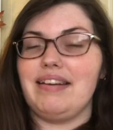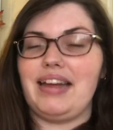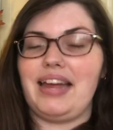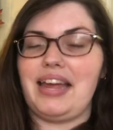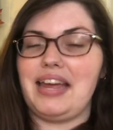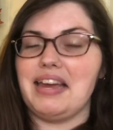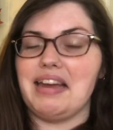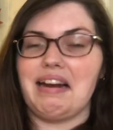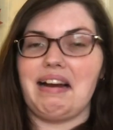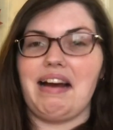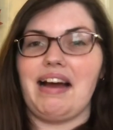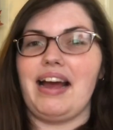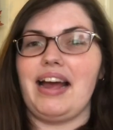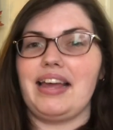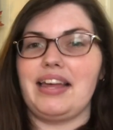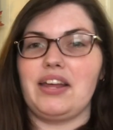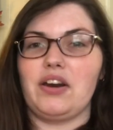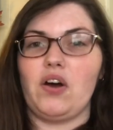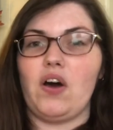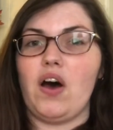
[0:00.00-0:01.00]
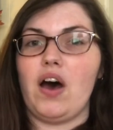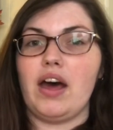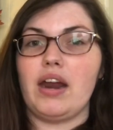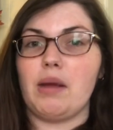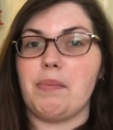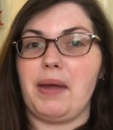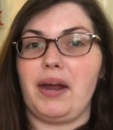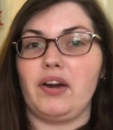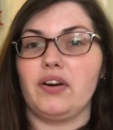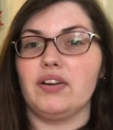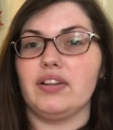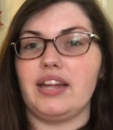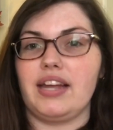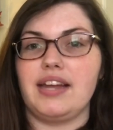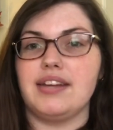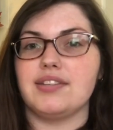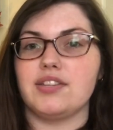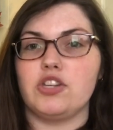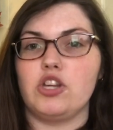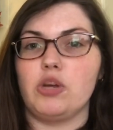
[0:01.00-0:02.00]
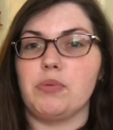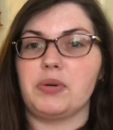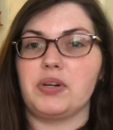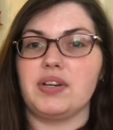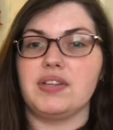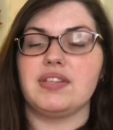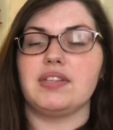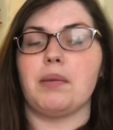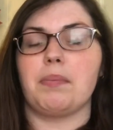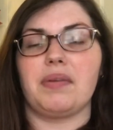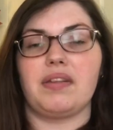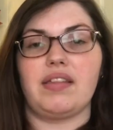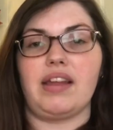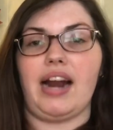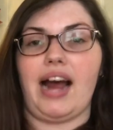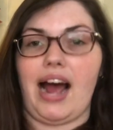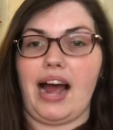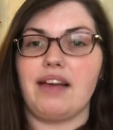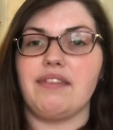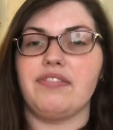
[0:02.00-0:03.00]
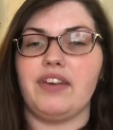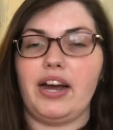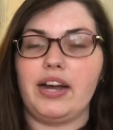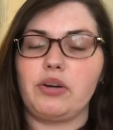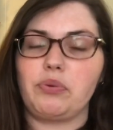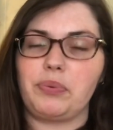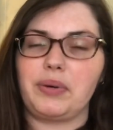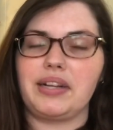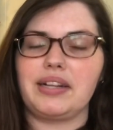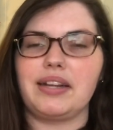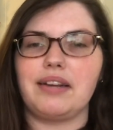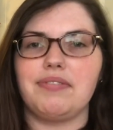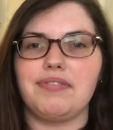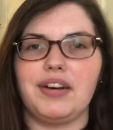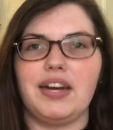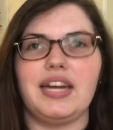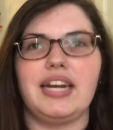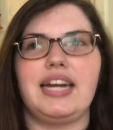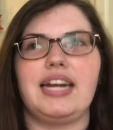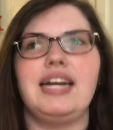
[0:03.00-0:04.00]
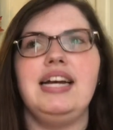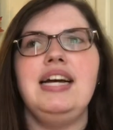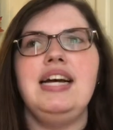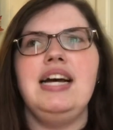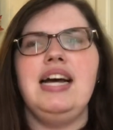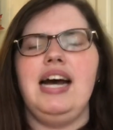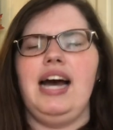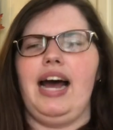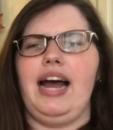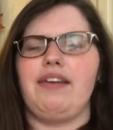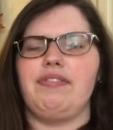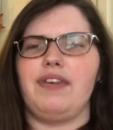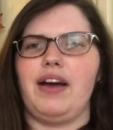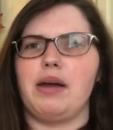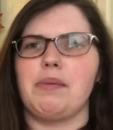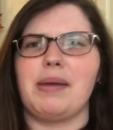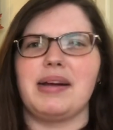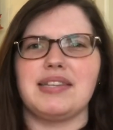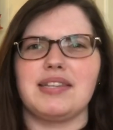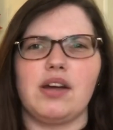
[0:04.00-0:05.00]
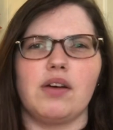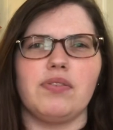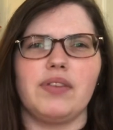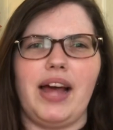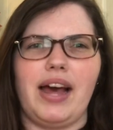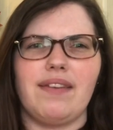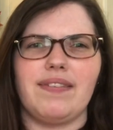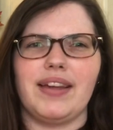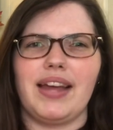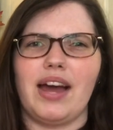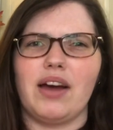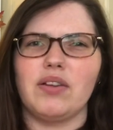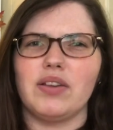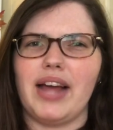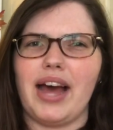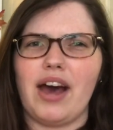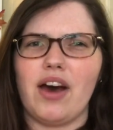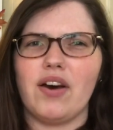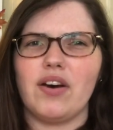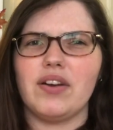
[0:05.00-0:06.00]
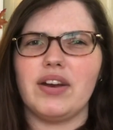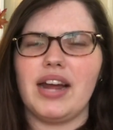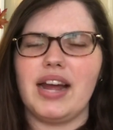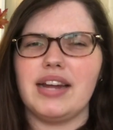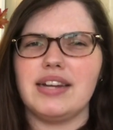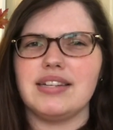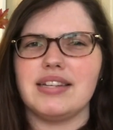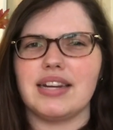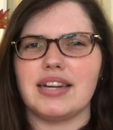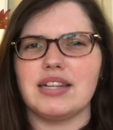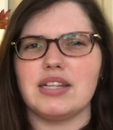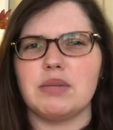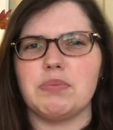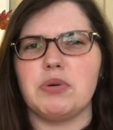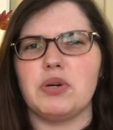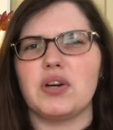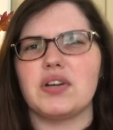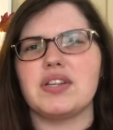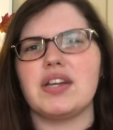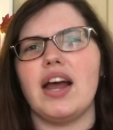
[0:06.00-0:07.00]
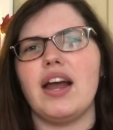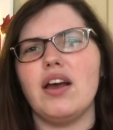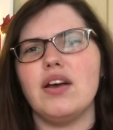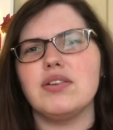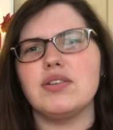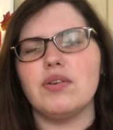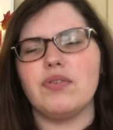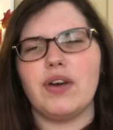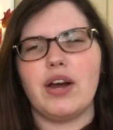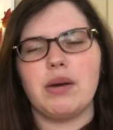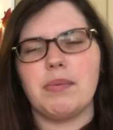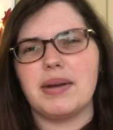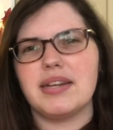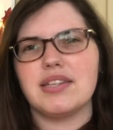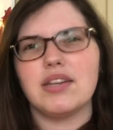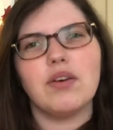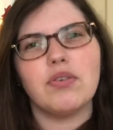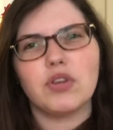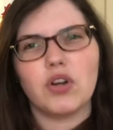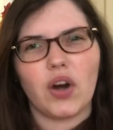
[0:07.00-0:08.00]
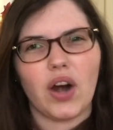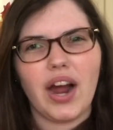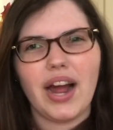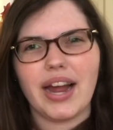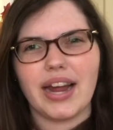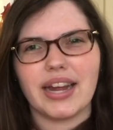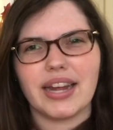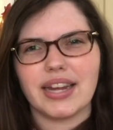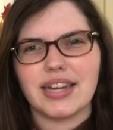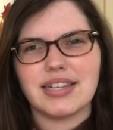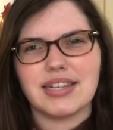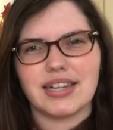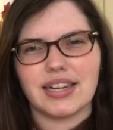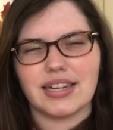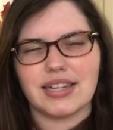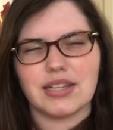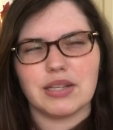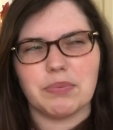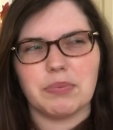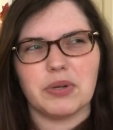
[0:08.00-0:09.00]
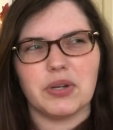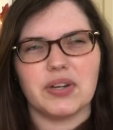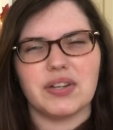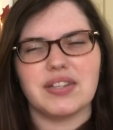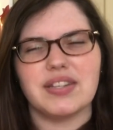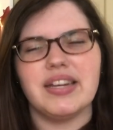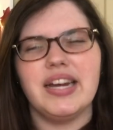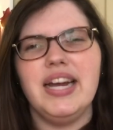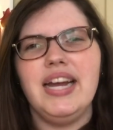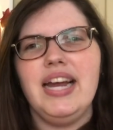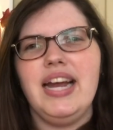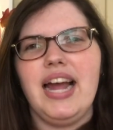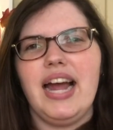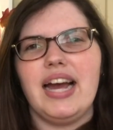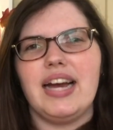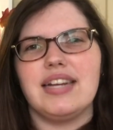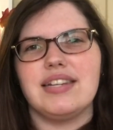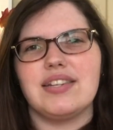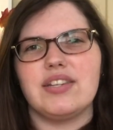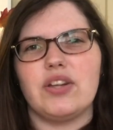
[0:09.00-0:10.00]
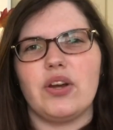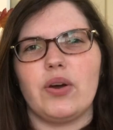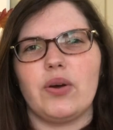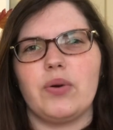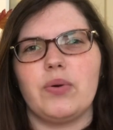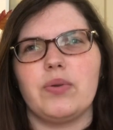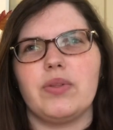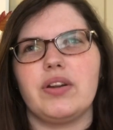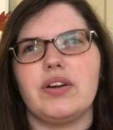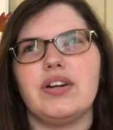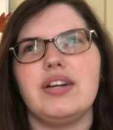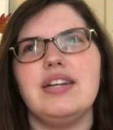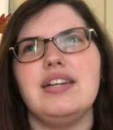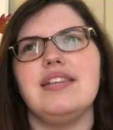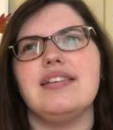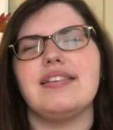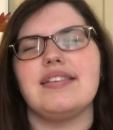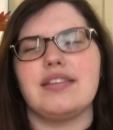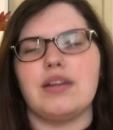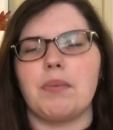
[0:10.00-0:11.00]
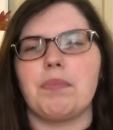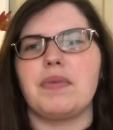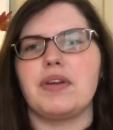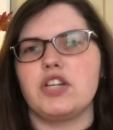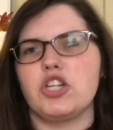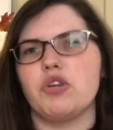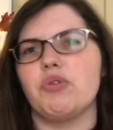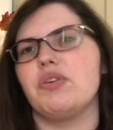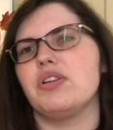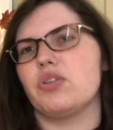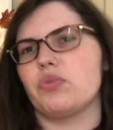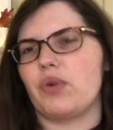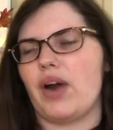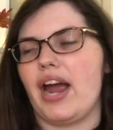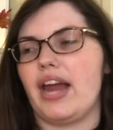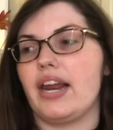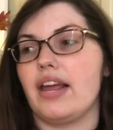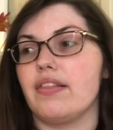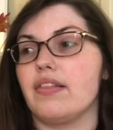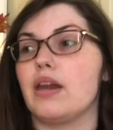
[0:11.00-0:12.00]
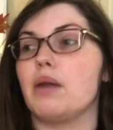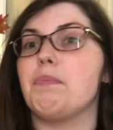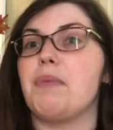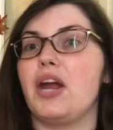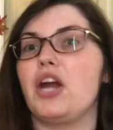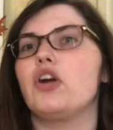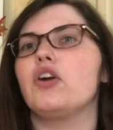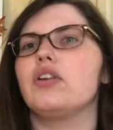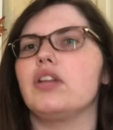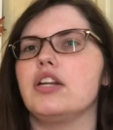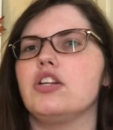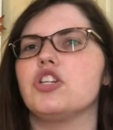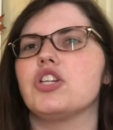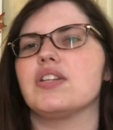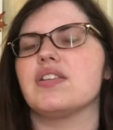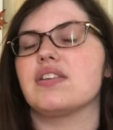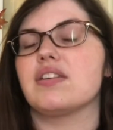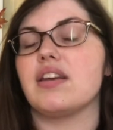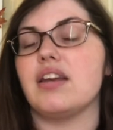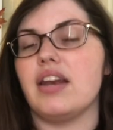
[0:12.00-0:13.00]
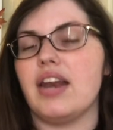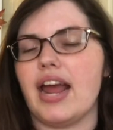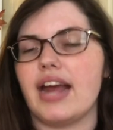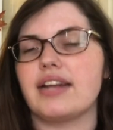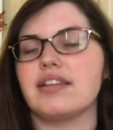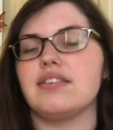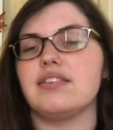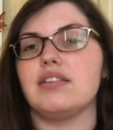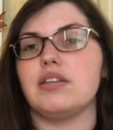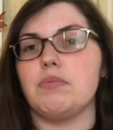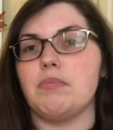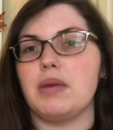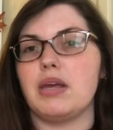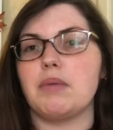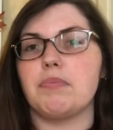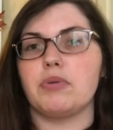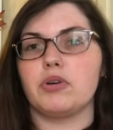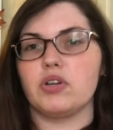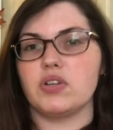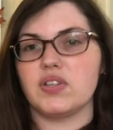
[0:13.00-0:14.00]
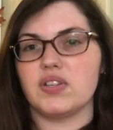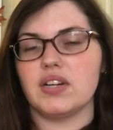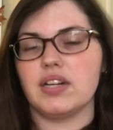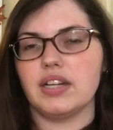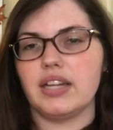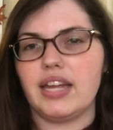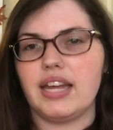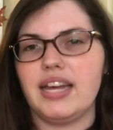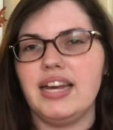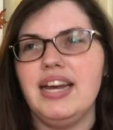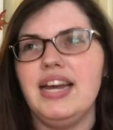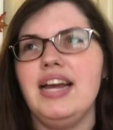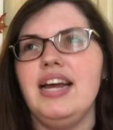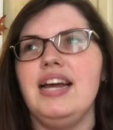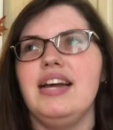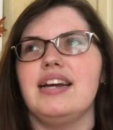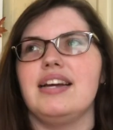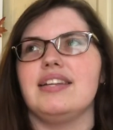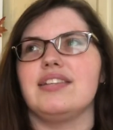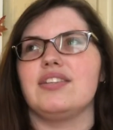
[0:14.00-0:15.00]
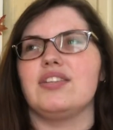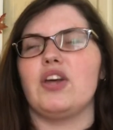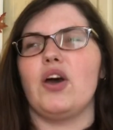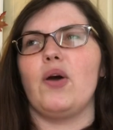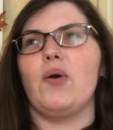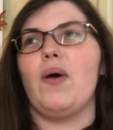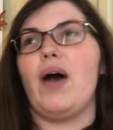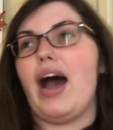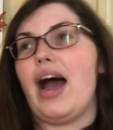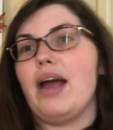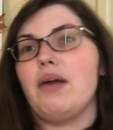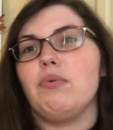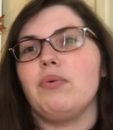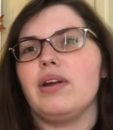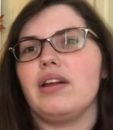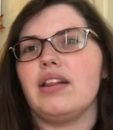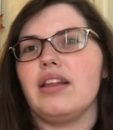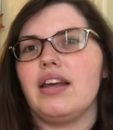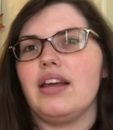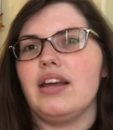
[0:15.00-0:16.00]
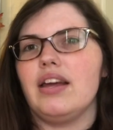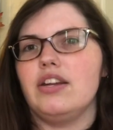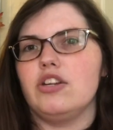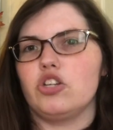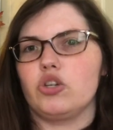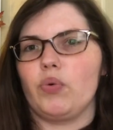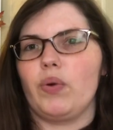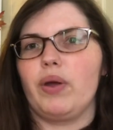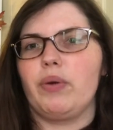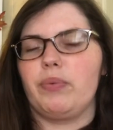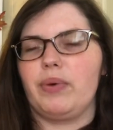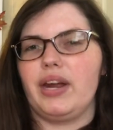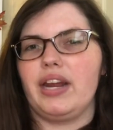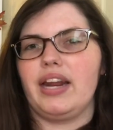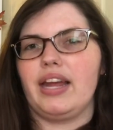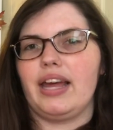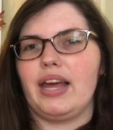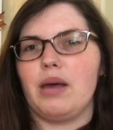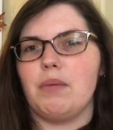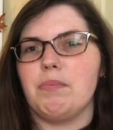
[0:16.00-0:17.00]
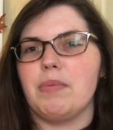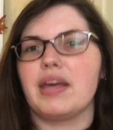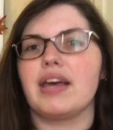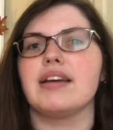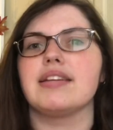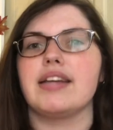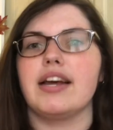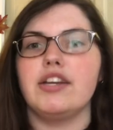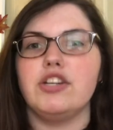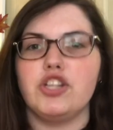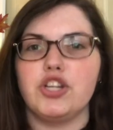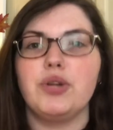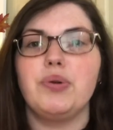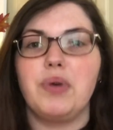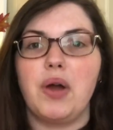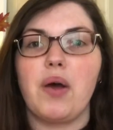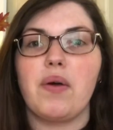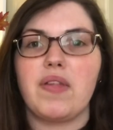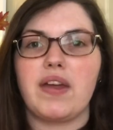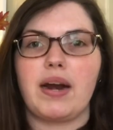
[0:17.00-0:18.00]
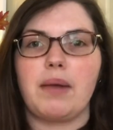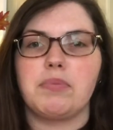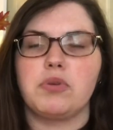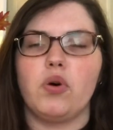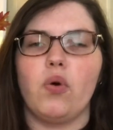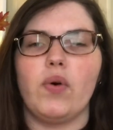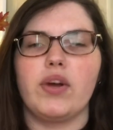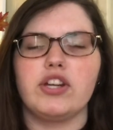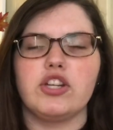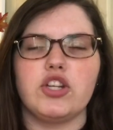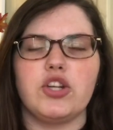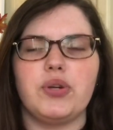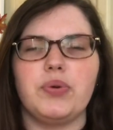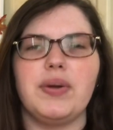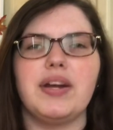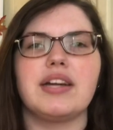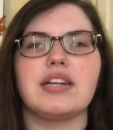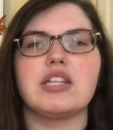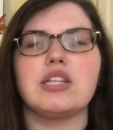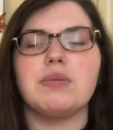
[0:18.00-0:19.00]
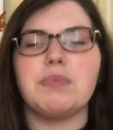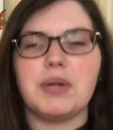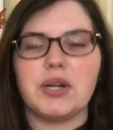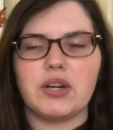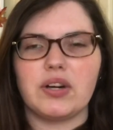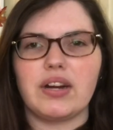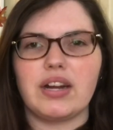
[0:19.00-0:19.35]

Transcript: he and I get on. Apparently his humor is something that I find really funny. I find myself laughing out loud at Dickens' books. I also find myself crying at Dickens' books. And so there is something to his writing that apparently just connects to me personally. And so I really enjoy reading him because I do know that I'm going to experience